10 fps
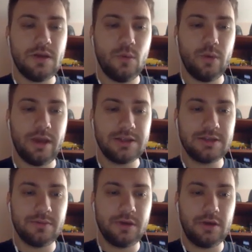We
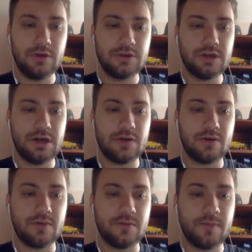execute
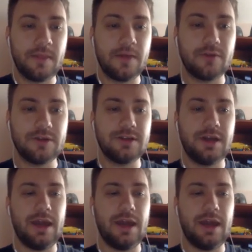our list,